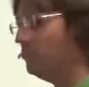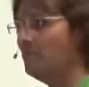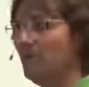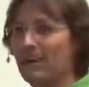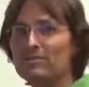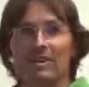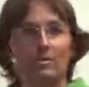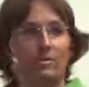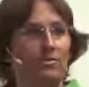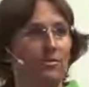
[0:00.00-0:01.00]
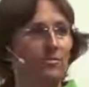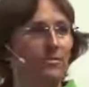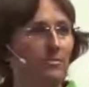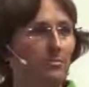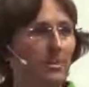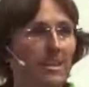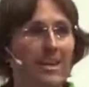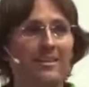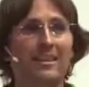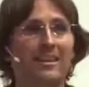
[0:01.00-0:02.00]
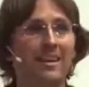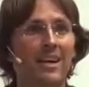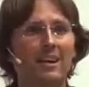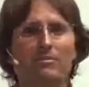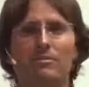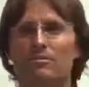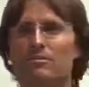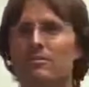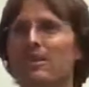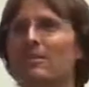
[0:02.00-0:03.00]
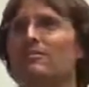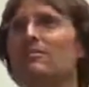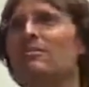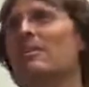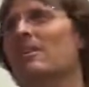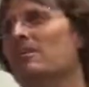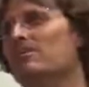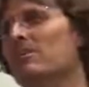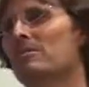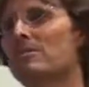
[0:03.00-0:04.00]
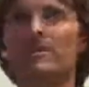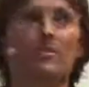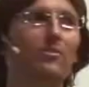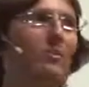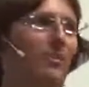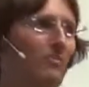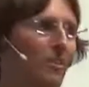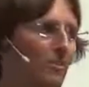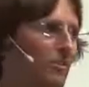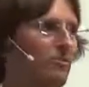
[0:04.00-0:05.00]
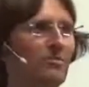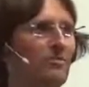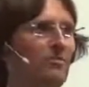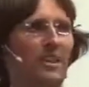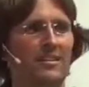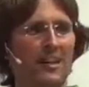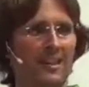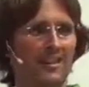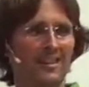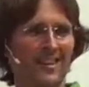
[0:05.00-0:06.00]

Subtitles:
you might tell the truth to somebody and then they get angry with you and then you feel, oh, I'm terrible. It is my fault. I shouldn't have said that.